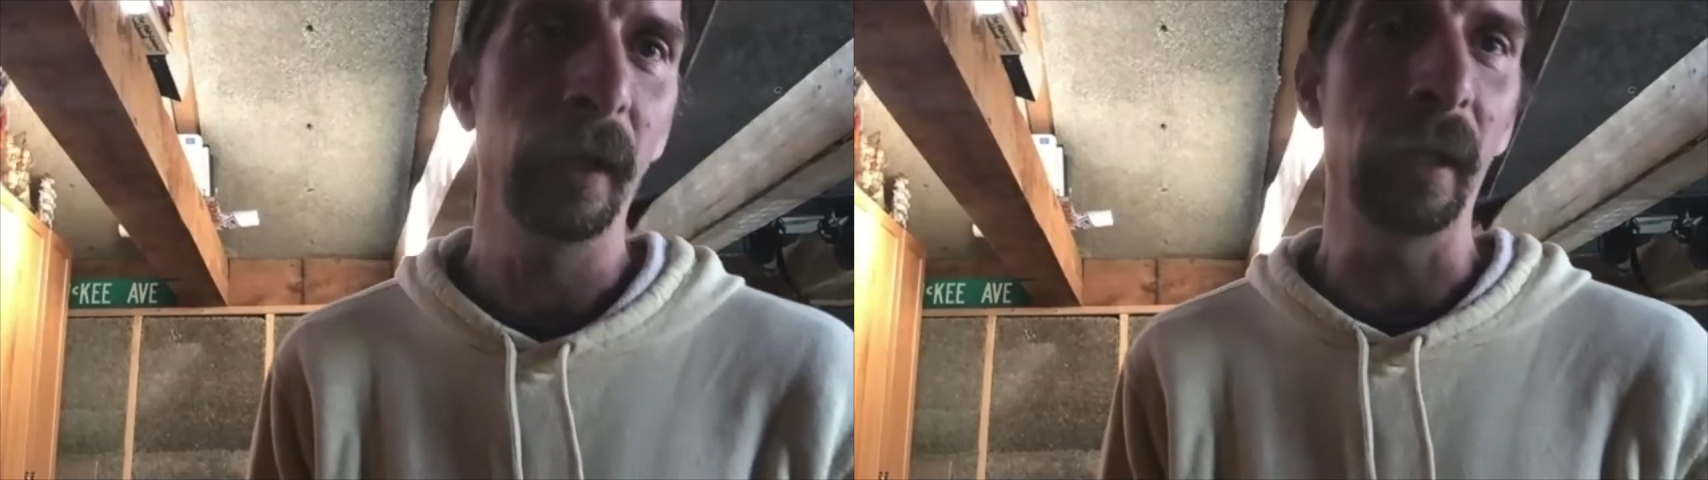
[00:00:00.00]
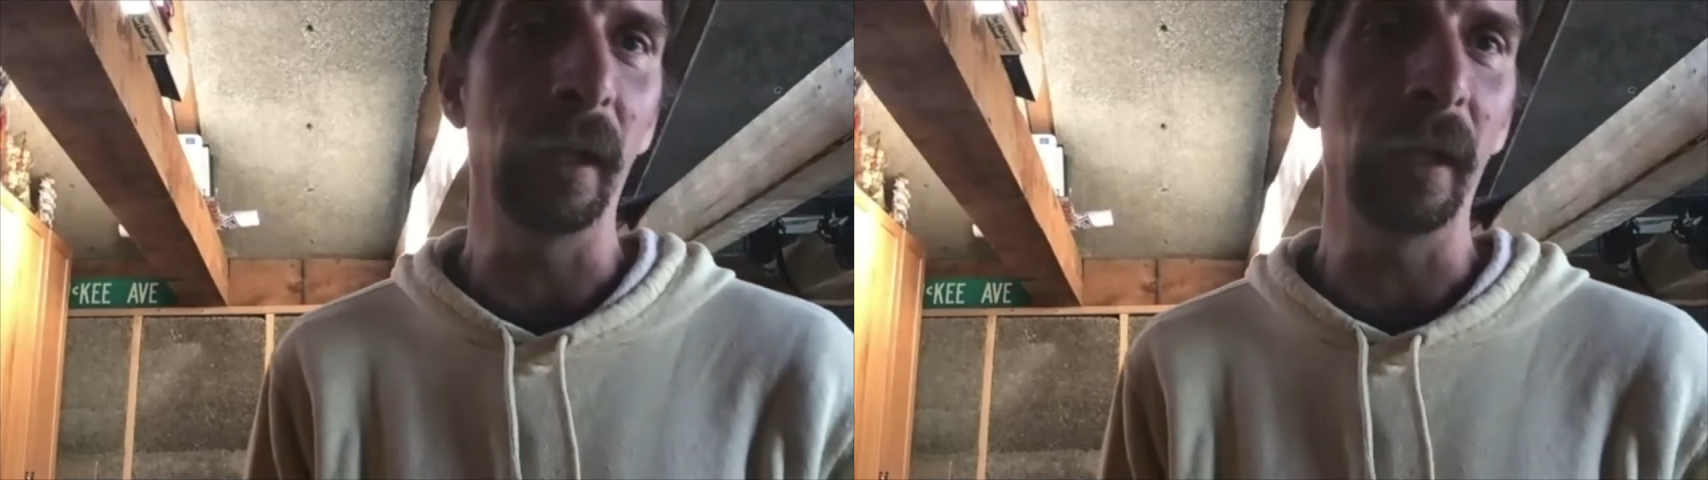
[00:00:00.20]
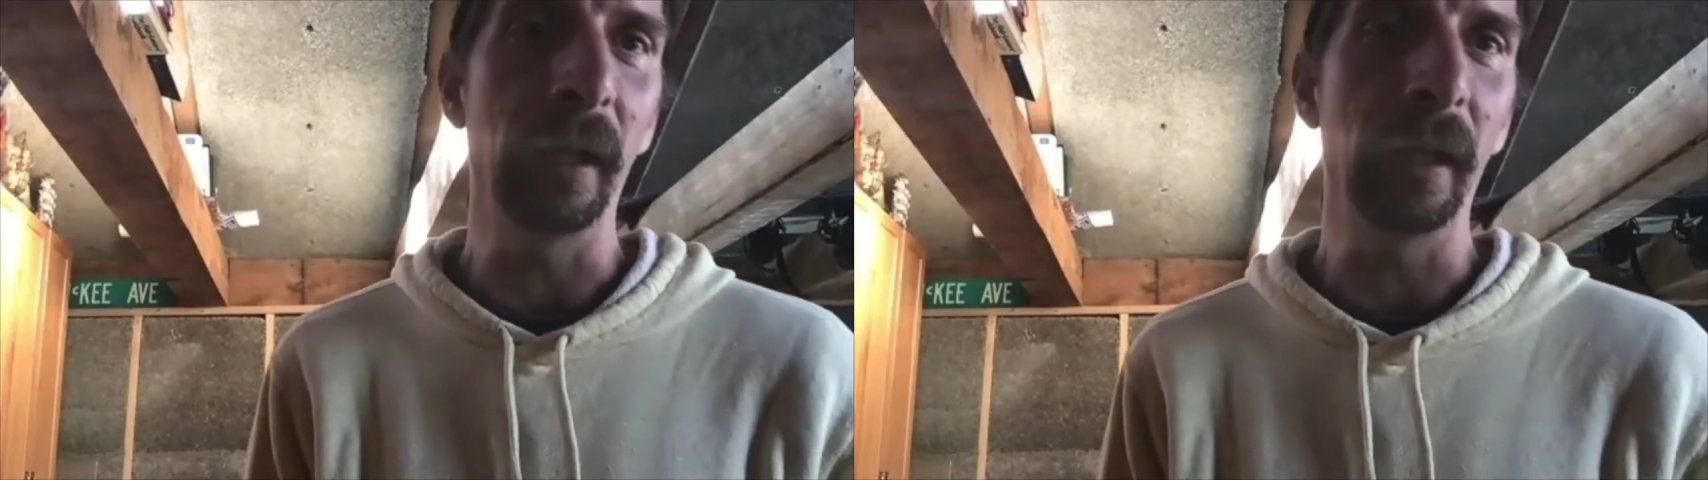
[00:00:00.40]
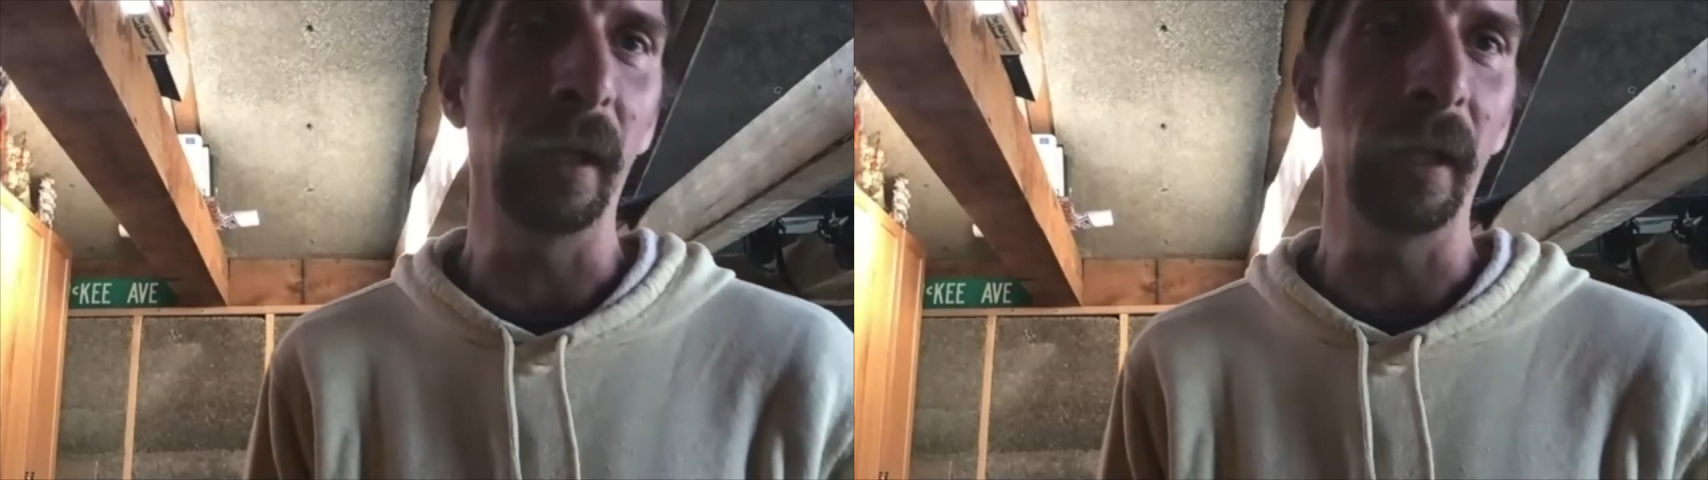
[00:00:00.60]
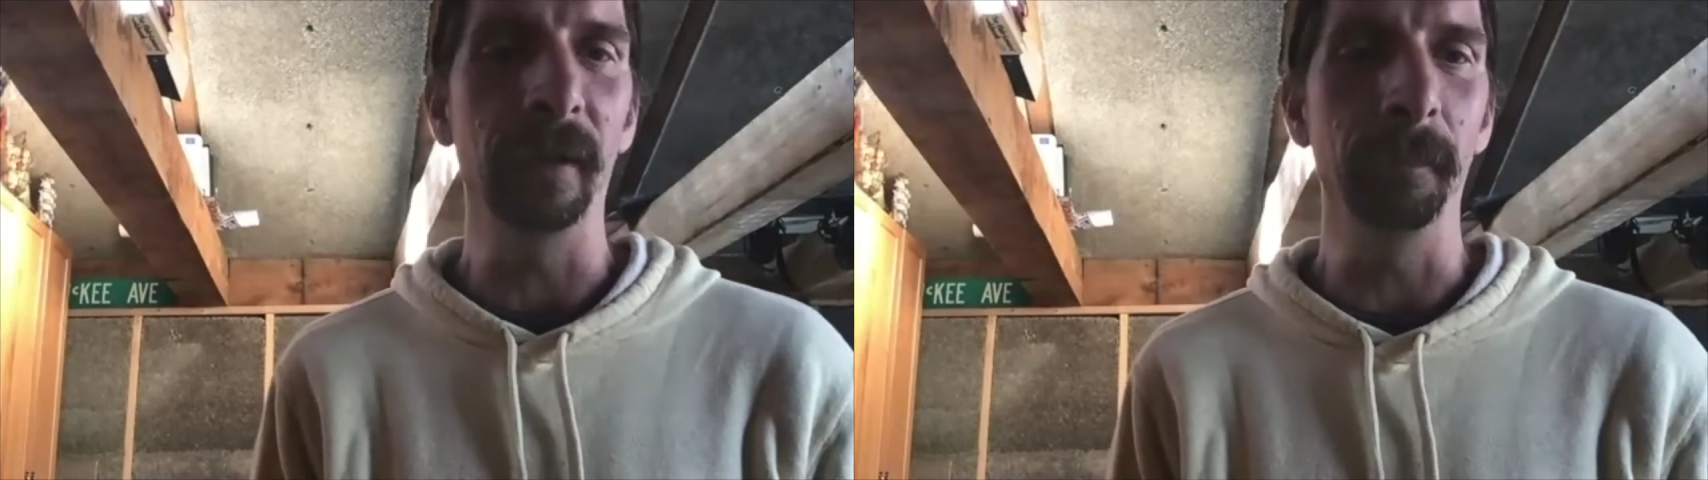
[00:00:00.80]
And,
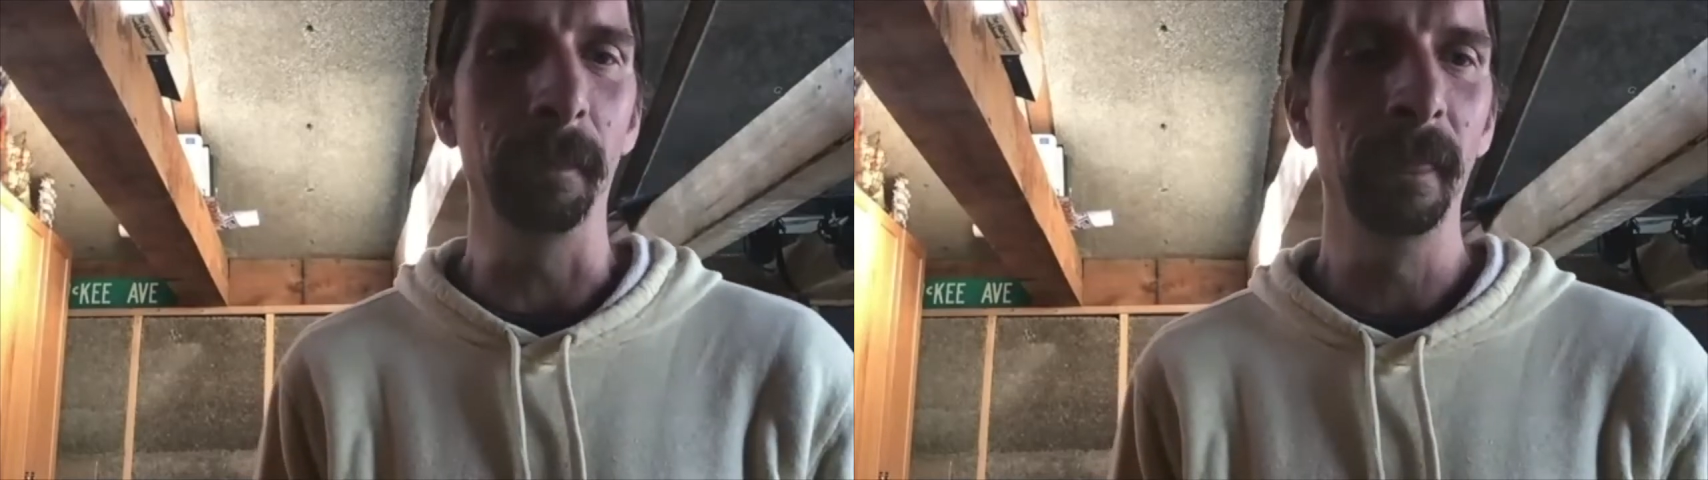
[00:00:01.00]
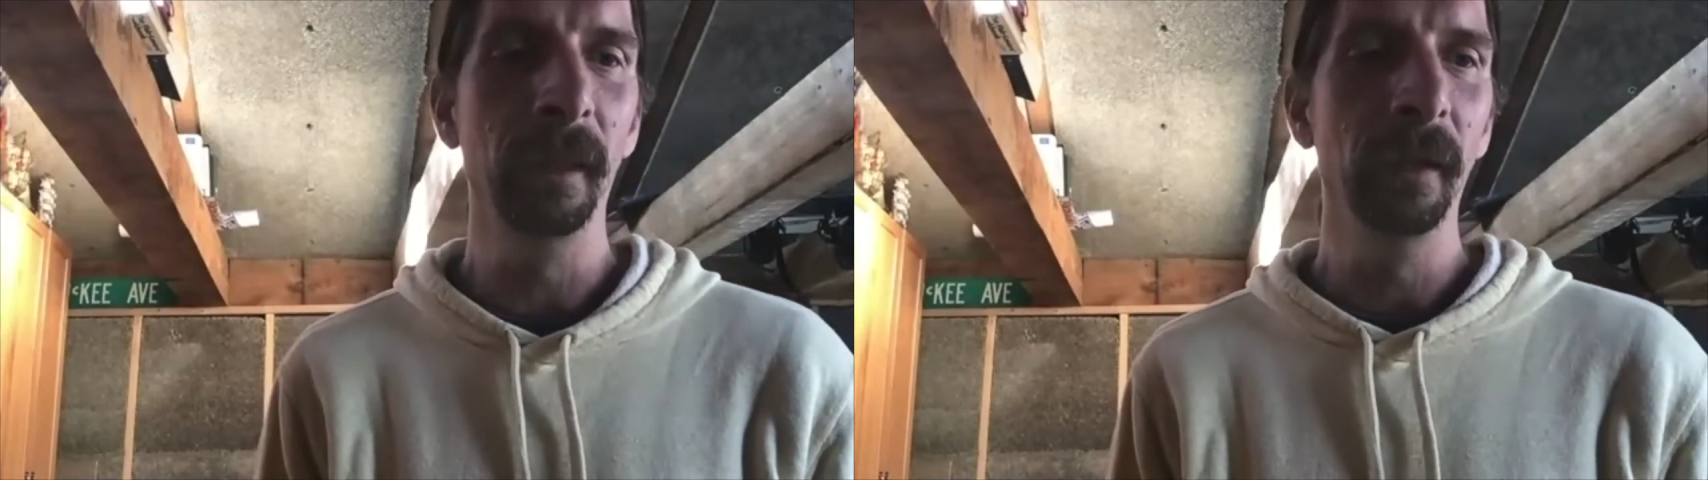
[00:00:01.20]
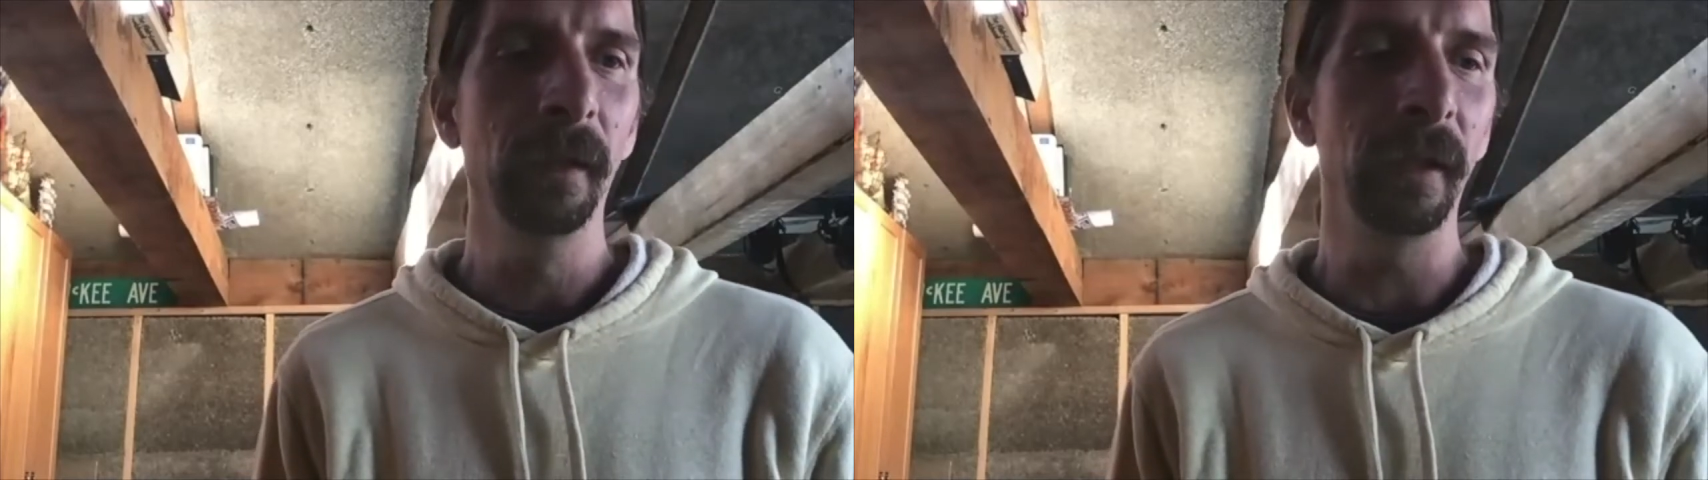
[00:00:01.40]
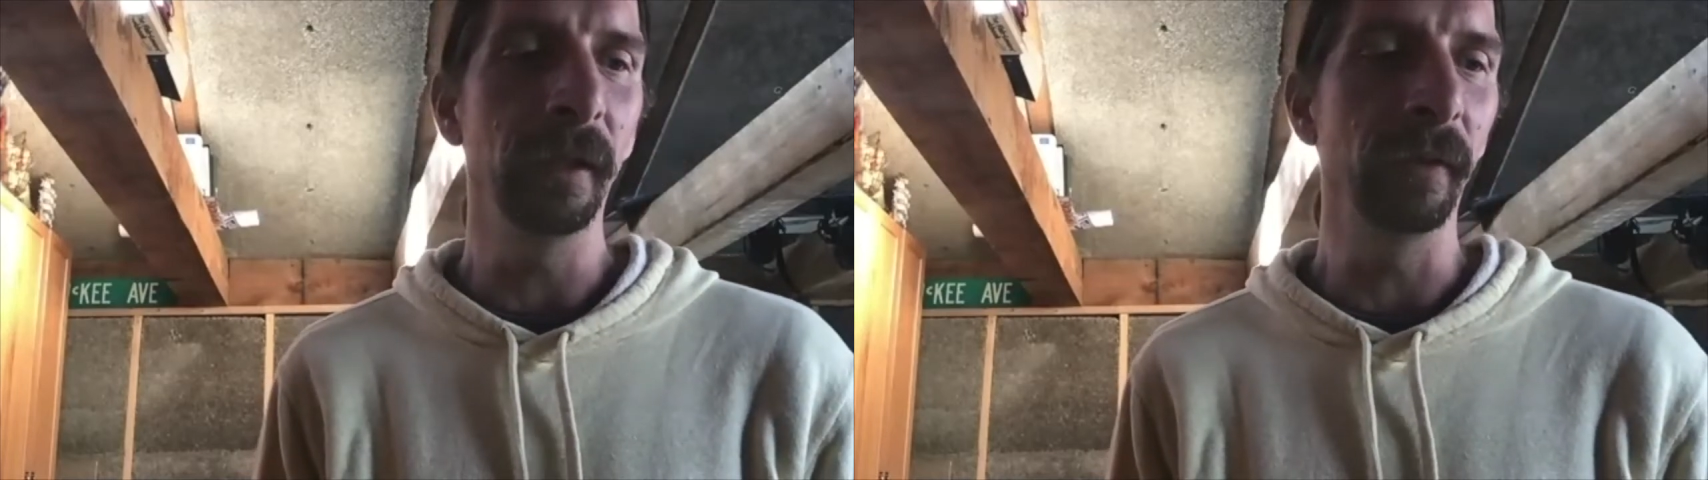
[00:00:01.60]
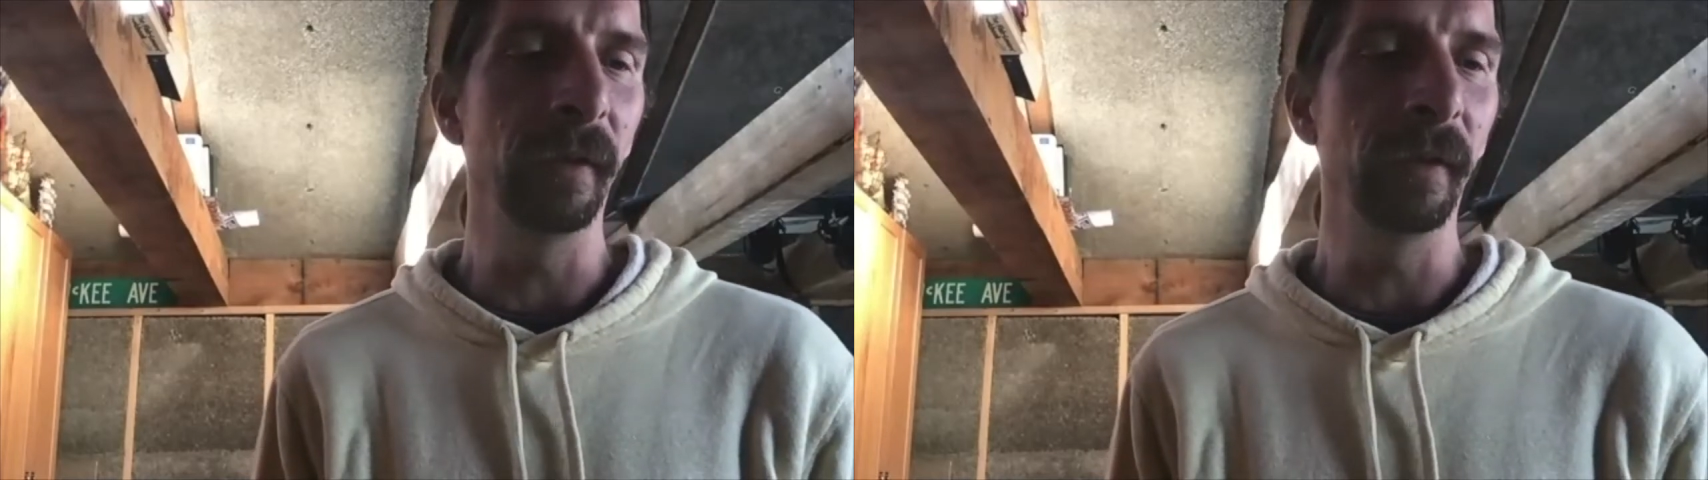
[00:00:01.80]
you know,